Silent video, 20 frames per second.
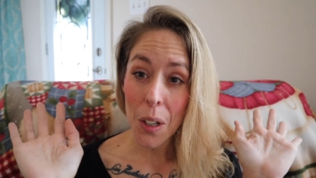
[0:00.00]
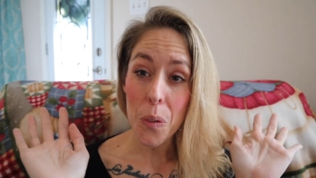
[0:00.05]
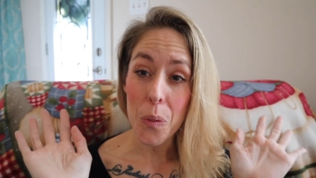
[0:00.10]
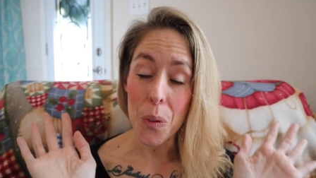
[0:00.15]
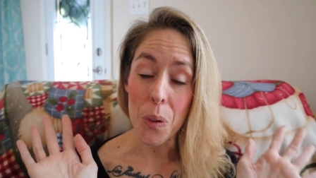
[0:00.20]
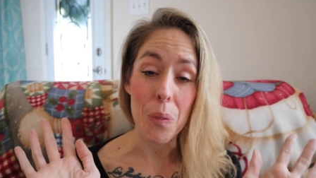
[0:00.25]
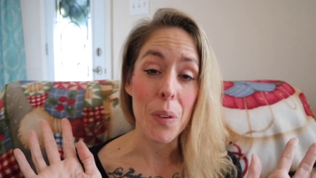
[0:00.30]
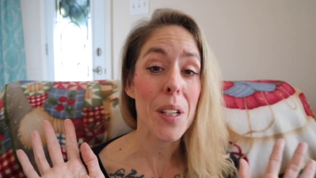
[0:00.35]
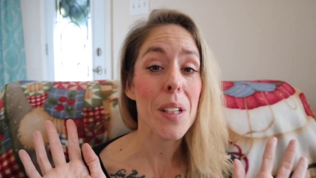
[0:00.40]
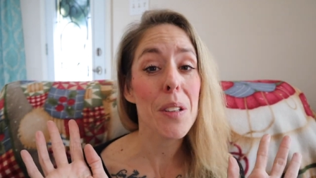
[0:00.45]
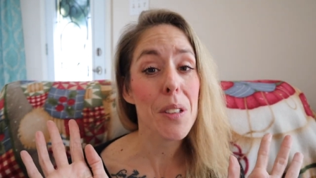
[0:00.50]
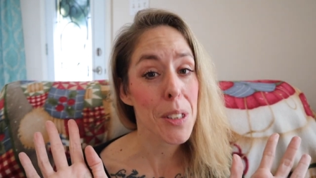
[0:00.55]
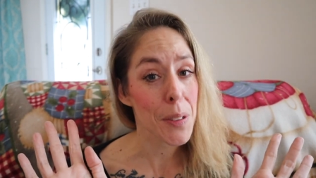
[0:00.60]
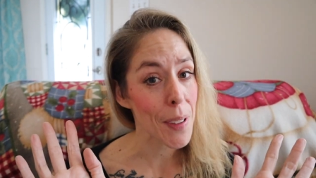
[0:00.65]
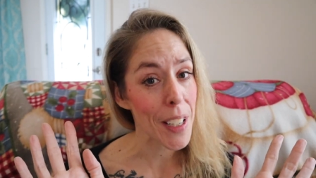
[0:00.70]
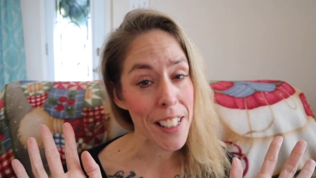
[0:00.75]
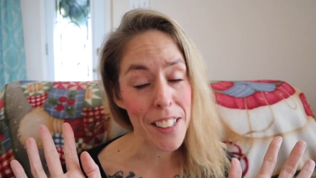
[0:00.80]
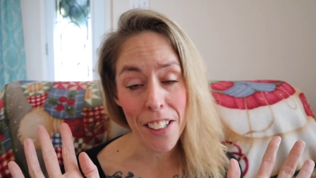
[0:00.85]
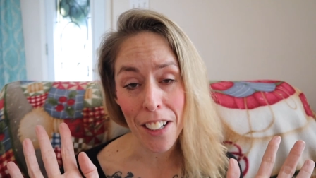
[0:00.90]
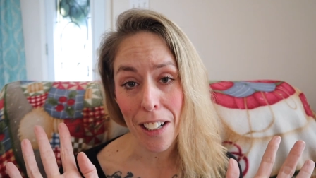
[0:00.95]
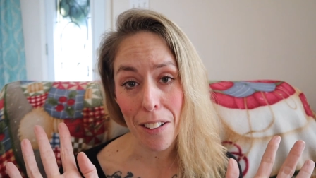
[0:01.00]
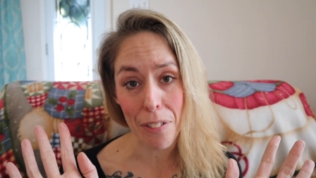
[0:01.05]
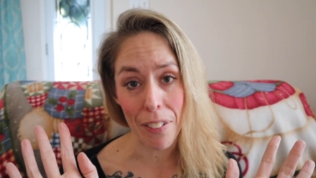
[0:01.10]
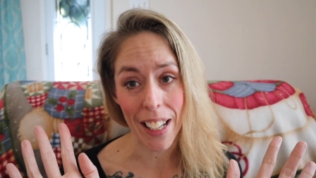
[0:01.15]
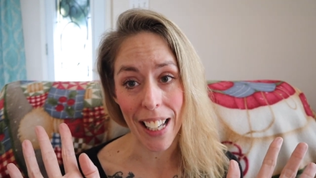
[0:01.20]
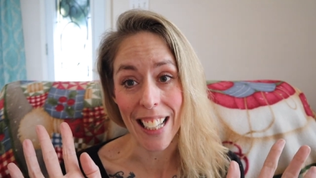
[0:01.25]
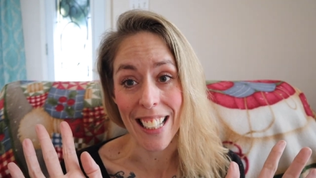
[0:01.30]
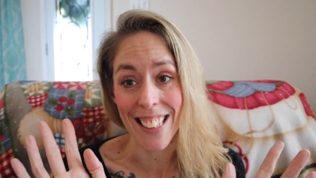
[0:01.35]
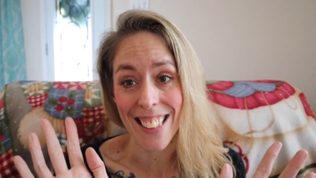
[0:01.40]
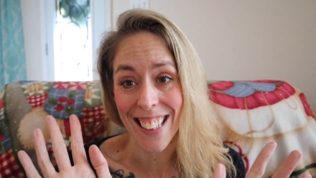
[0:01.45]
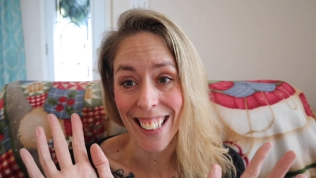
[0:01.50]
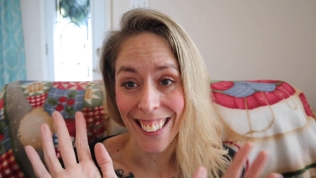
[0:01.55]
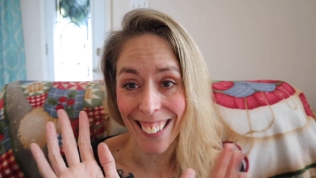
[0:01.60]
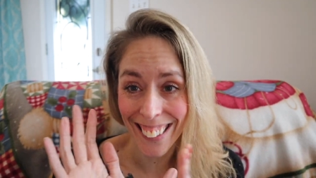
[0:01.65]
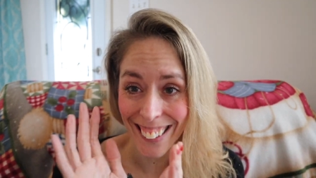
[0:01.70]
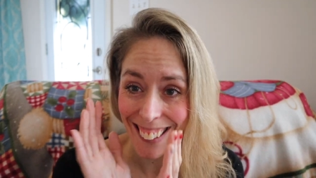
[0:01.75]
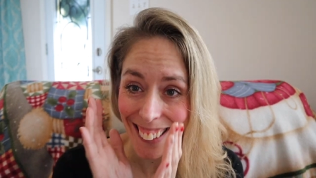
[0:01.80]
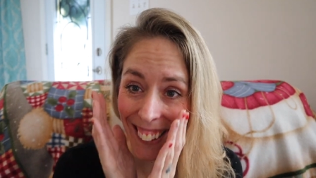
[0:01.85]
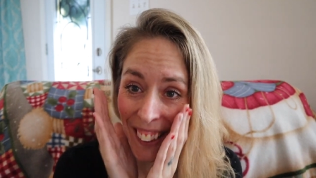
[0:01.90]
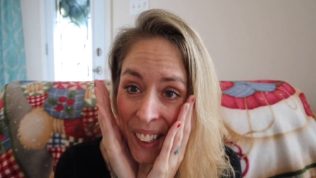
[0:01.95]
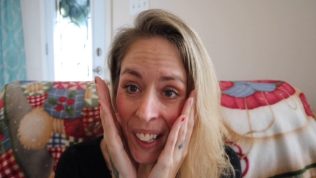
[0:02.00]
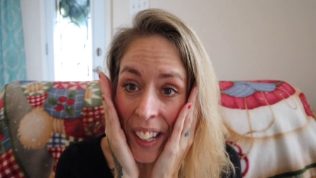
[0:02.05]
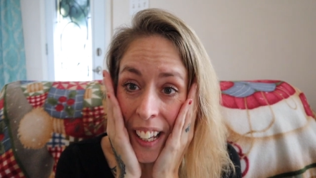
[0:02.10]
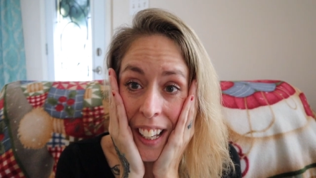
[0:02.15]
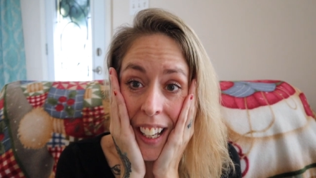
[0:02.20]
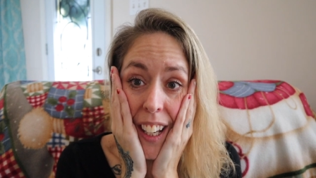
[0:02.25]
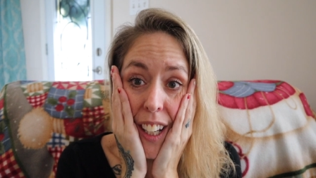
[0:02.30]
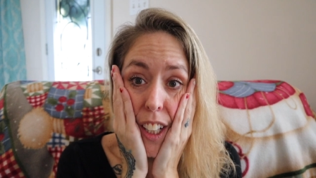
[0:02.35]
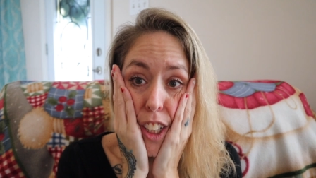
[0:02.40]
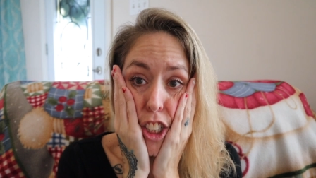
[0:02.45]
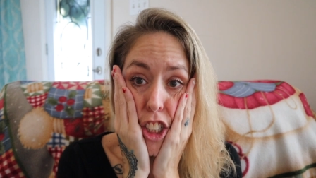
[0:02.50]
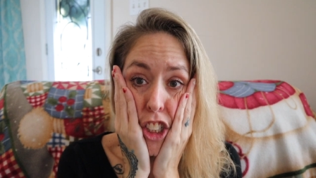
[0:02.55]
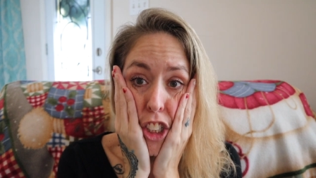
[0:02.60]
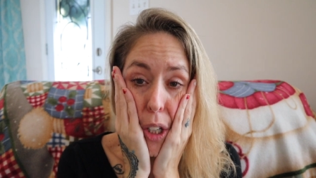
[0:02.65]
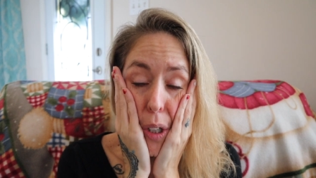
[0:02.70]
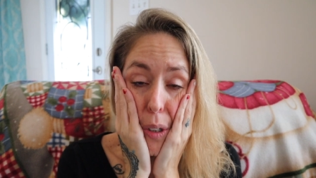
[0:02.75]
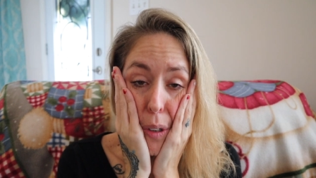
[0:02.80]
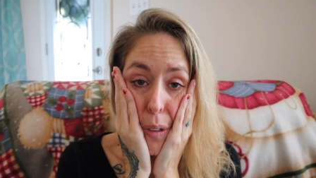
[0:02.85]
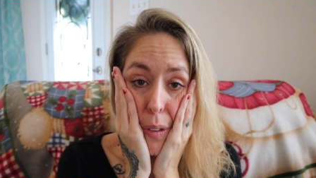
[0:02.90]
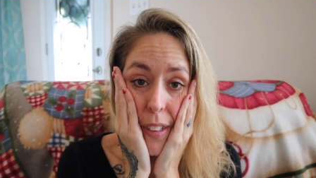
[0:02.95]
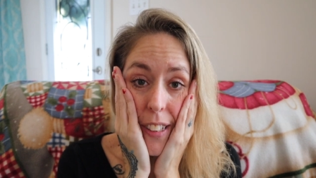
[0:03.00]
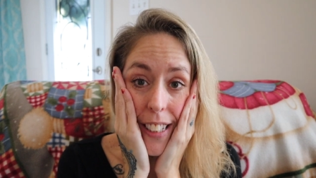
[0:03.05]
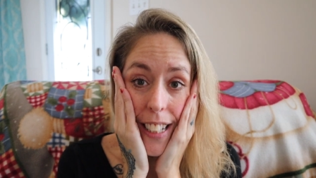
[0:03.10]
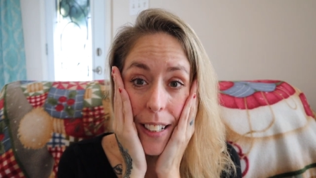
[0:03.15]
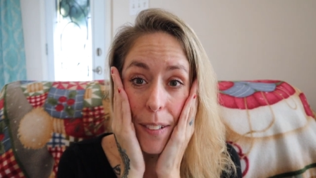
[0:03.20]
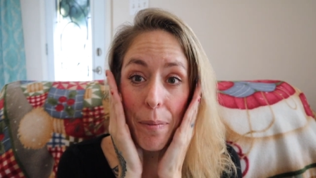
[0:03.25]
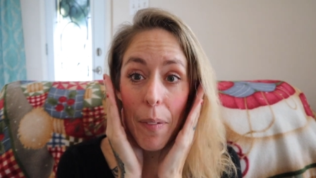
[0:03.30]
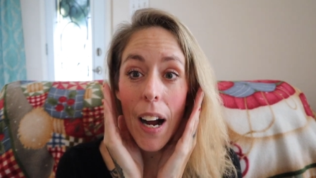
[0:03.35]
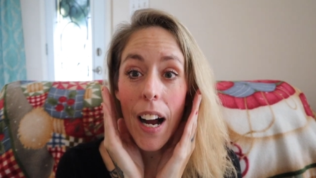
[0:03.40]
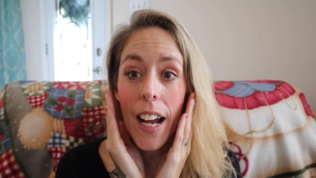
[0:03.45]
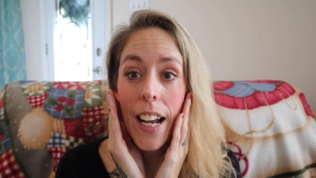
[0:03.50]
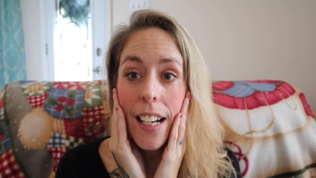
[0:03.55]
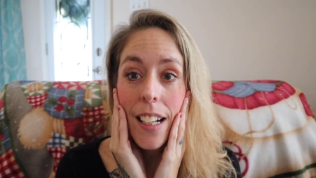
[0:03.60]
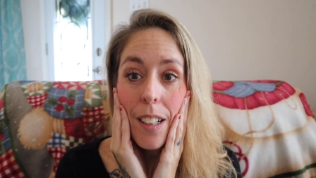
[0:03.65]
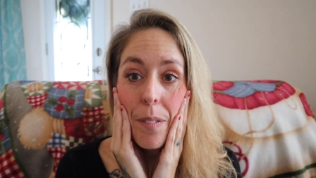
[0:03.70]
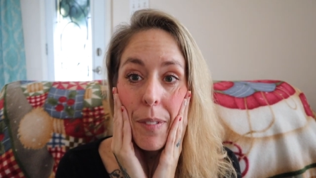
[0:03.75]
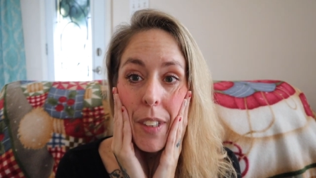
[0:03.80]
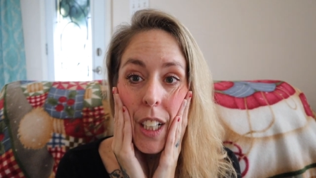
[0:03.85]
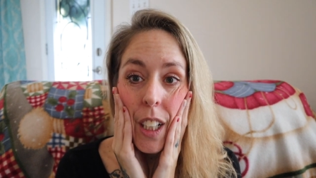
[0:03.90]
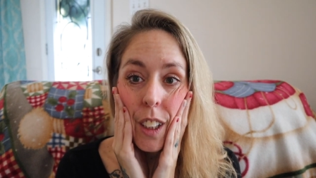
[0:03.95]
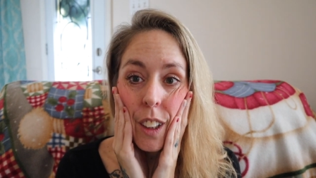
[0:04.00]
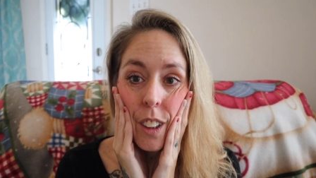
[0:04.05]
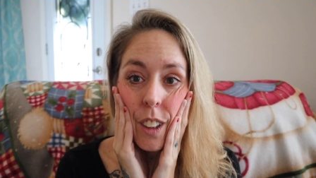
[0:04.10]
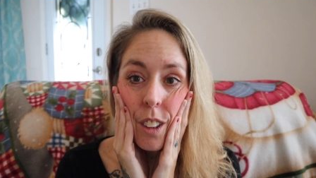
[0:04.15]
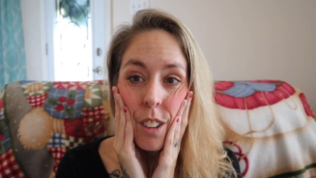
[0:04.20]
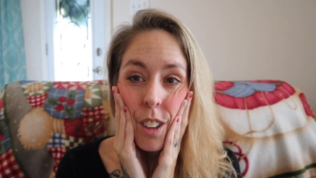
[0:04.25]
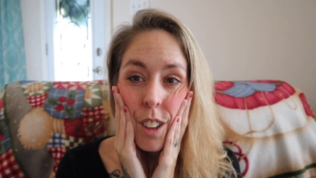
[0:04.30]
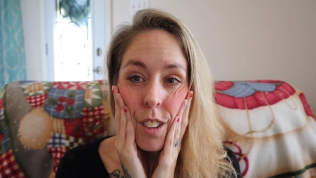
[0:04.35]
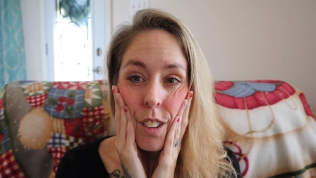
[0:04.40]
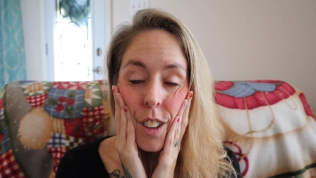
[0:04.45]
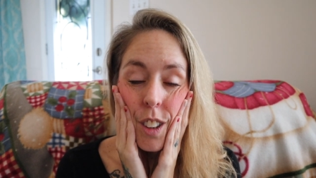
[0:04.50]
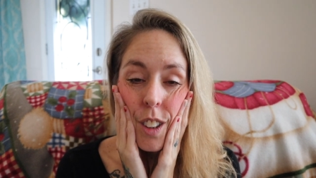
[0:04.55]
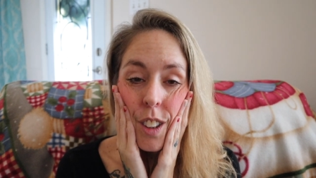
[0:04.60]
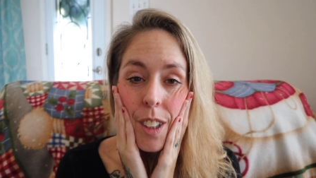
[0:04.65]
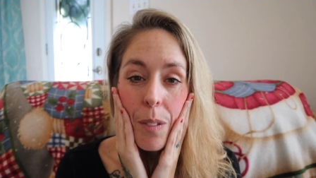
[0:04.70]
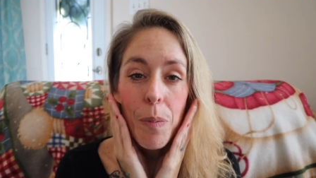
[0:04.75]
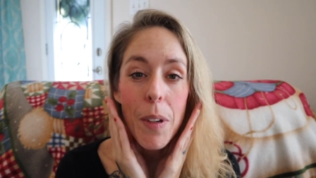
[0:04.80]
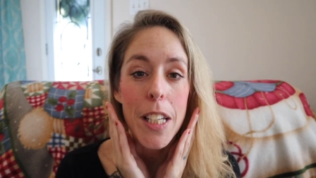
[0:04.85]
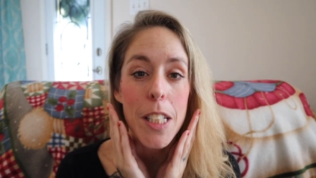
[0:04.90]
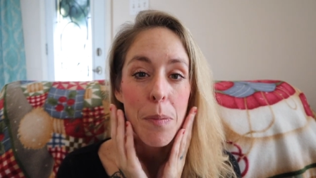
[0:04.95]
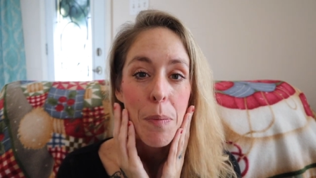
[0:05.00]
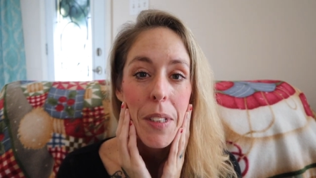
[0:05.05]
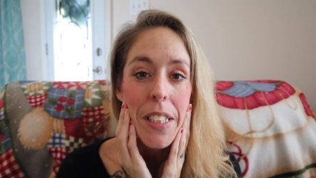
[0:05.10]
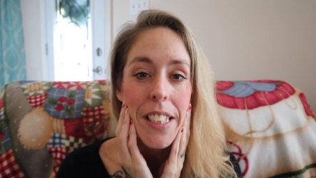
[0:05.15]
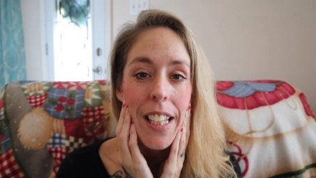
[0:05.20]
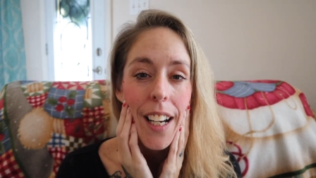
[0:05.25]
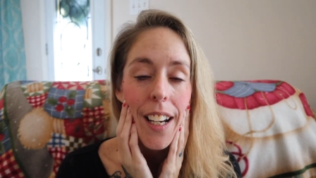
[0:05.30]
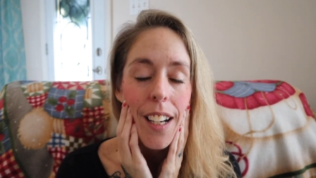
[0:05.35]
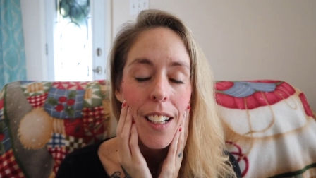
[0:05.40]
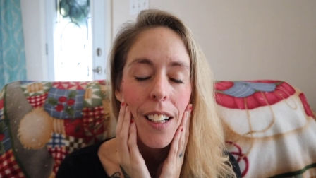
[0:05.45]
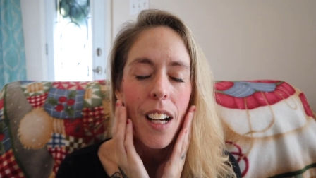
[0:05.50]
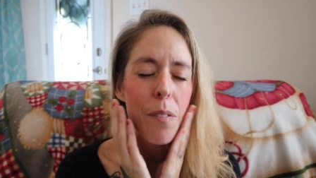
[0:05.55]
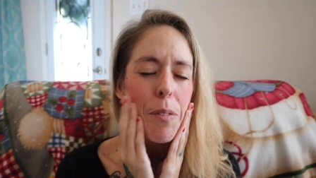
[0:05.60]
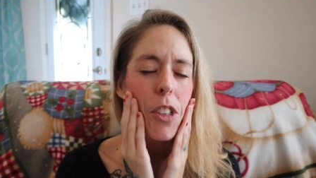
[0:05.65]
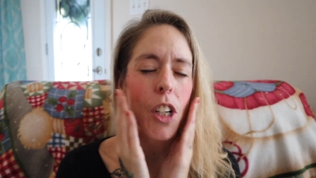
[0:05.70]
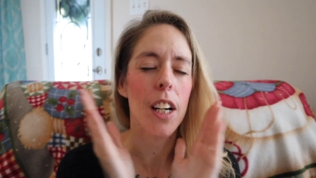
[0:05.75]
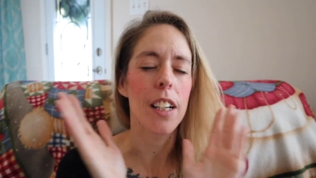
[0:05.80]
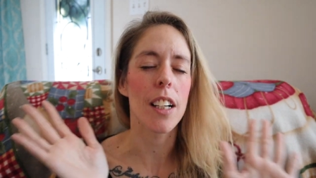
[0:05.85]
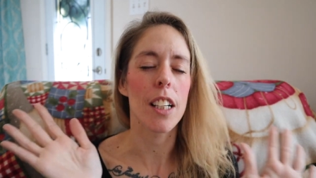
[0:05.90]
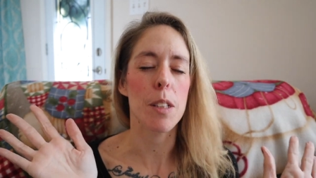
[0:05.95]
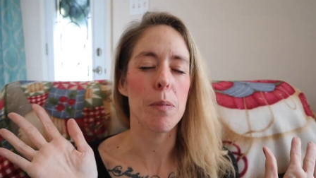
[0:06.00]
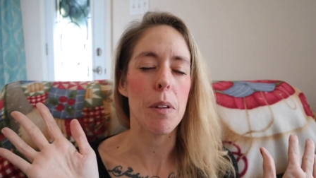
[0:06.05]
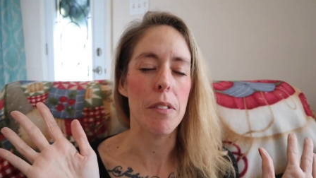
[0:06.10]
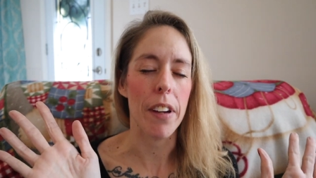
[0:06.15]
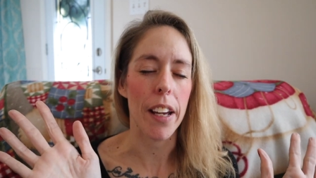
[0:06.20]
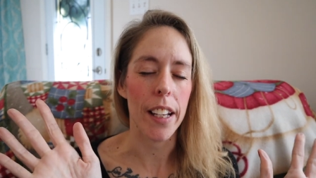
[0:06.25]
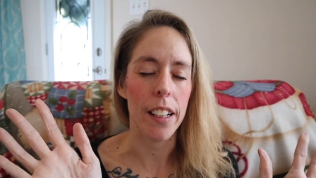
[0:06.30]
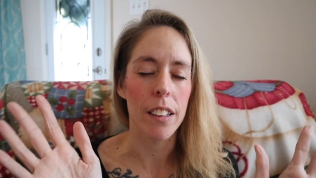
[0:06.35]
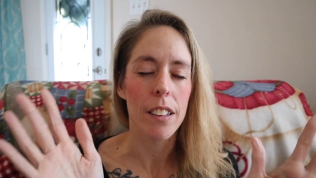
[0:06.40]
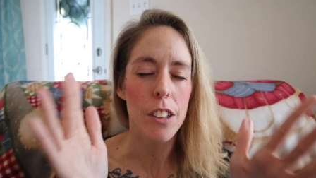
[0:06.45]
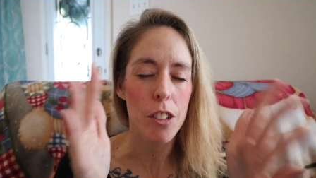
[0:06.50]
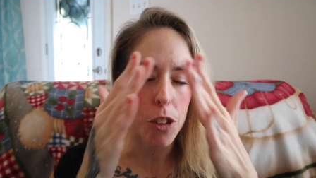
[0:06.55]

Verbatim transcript: when we lose weight in our face, it shows. In mine, I'm telling you, it just, it makes me sad. I'm trying not to be vain.